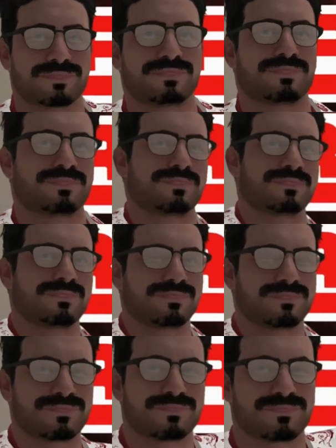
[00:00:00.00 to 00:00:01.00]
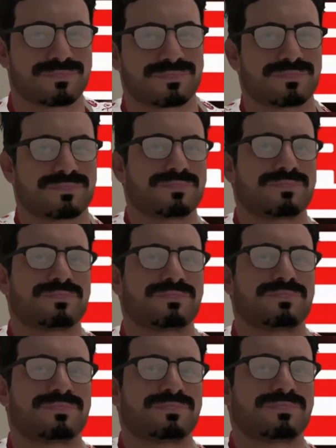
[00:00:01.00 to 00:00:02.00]
I will whoop your ass
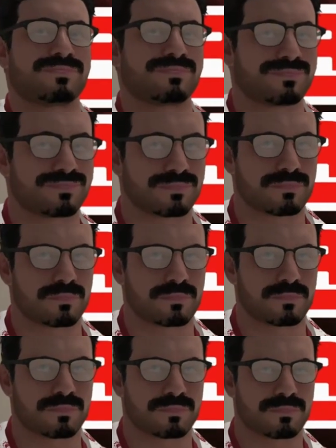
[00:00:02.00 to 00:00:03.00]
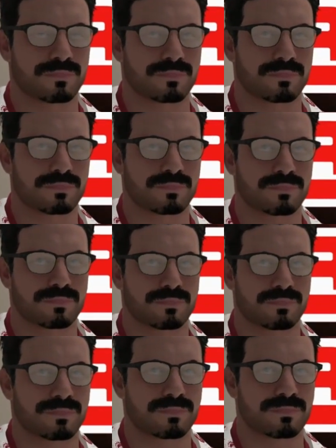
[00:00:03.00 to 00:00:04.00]
with relative ease.
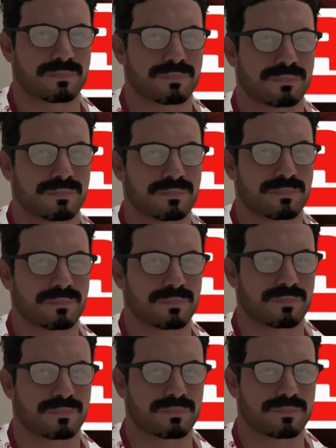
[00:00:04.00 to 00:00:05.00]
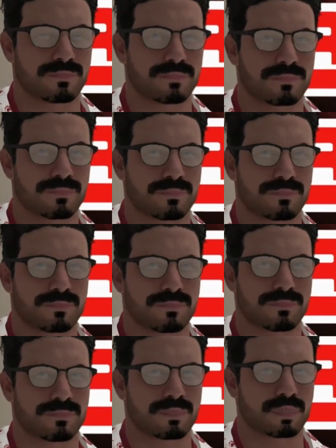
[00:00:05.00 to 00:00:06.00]
And then come Beach
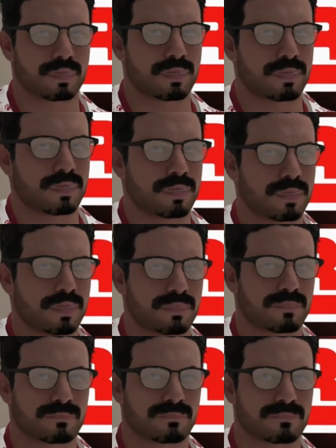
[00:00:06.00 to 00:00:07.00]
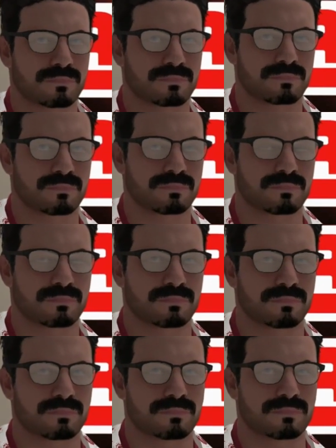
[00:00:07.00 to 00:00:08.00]
Blast, when it comes to retain that
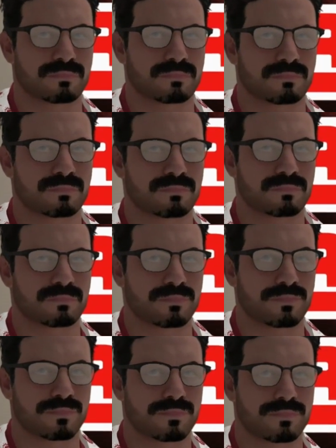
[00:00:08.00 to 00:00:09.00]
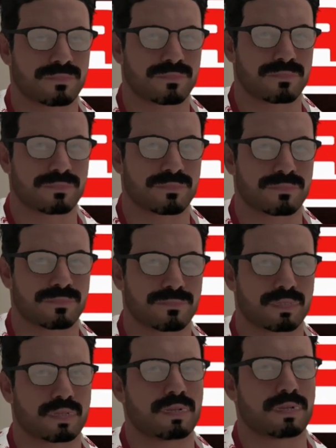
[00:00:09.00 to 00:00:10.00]
championship, you
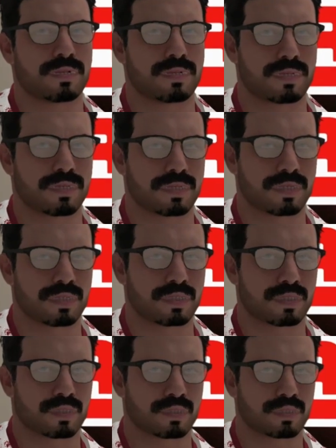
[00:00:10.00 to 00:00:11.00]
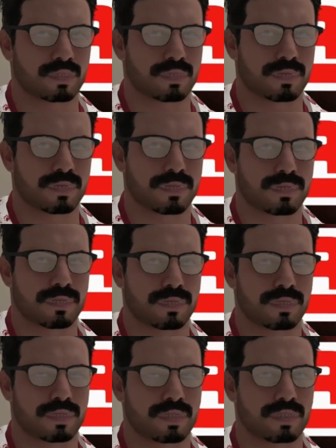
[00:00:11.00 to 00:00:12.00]
will be the one
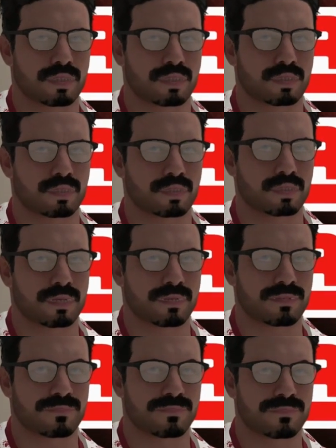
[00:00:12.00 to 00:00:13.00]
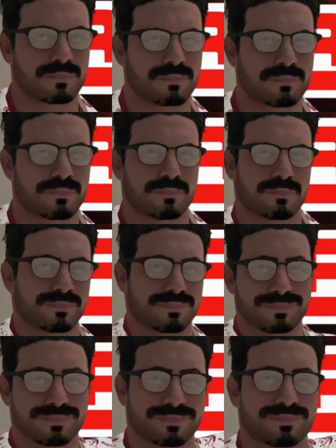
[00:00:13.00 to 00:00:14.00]
who has no
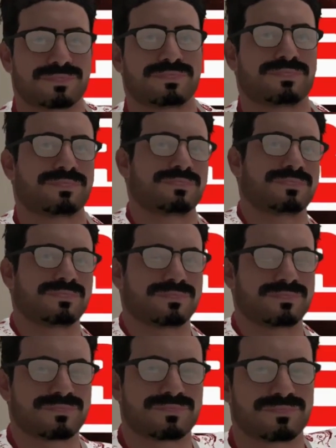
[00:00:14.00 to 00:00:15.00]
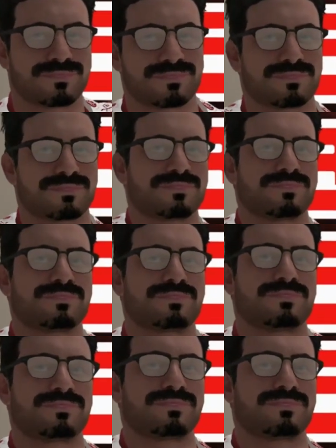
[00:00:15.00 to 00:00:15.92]
such luck.